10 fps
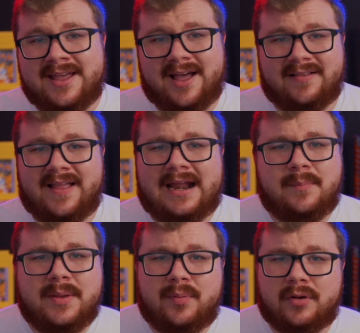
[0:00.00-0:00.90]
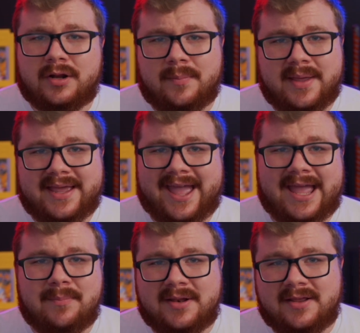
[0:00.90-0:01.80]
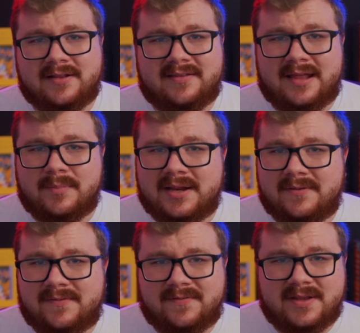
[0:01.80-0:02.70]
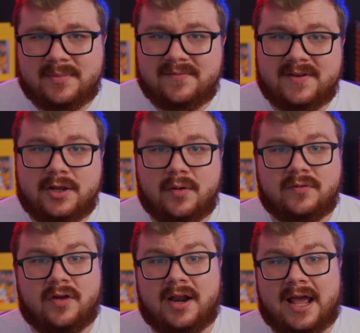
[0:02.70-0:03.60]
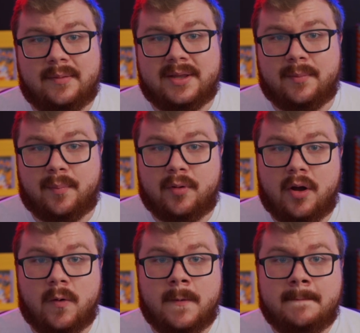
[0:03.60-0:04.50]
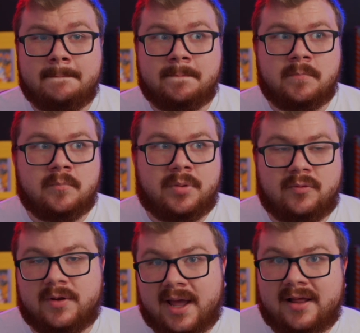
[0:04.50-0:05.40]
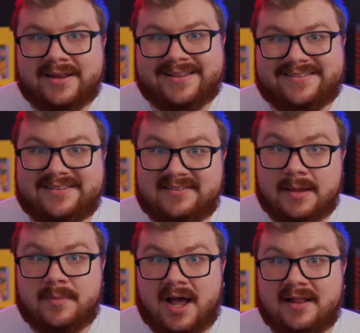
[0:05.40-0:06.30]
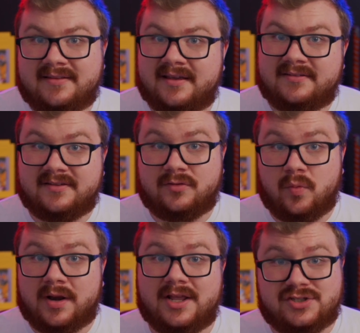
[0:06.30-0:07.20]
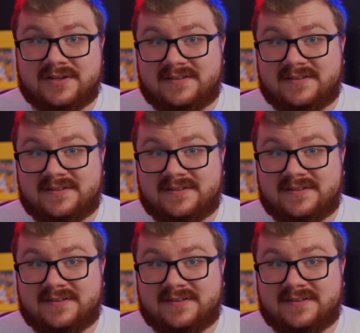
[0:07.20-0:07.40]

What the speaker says: A lot of people are going to make 8-minute, 10-minute, 15-minute videos on how to become a pro, but in reality, it's the same context as to what I just